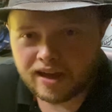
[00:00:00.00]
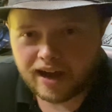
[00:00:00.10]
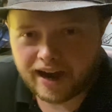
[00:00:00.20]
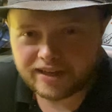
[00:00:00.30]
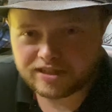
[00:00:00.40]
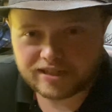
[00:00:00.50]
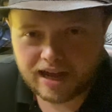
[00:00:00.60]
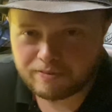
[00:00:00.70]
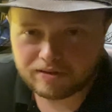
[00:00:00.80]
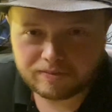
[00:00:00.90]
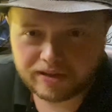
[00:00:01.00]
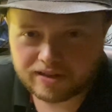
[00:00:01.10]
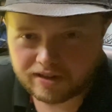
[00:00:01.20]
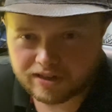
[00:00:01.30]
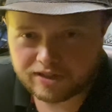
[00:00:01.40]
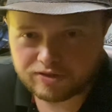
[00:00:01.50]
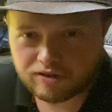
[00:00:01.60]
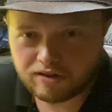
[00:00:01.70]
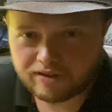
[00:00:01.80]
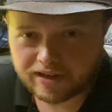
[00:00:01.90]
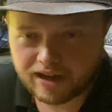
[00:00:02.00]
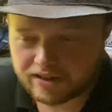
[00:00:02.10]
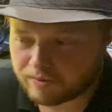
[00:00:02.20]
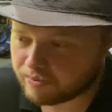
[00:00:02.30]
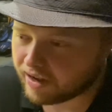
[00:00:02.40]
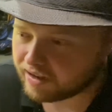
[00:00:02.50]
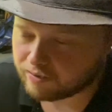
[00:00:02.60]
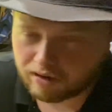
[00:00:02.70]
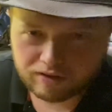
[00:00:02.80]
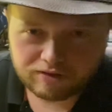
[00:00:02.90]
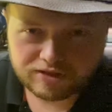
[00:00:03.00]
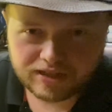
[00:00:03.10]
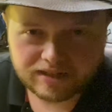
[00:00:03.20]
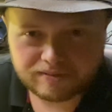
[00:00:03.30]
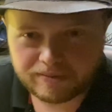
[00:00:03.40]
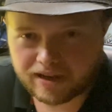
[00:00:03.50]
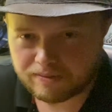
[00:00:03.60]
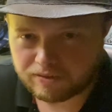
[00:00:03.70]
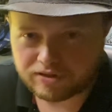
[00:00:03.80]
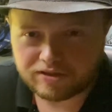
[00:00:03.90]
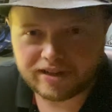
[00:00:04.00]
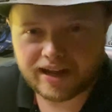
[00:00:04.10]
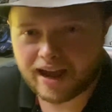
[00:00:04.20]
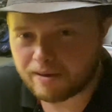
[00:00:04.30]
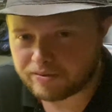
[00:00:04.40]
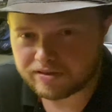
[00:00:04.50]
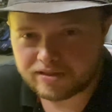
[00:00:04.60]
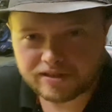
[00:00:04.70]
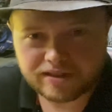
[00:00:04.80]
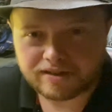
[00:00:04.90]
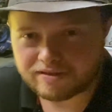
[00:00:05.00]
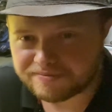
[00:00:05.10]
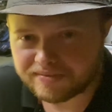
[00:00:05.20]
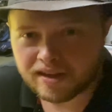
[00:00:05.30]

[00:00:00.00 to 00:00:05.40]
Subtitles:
I just happen to be the luck of the draw that got the bad rotors and the bad booster. It happens, you know.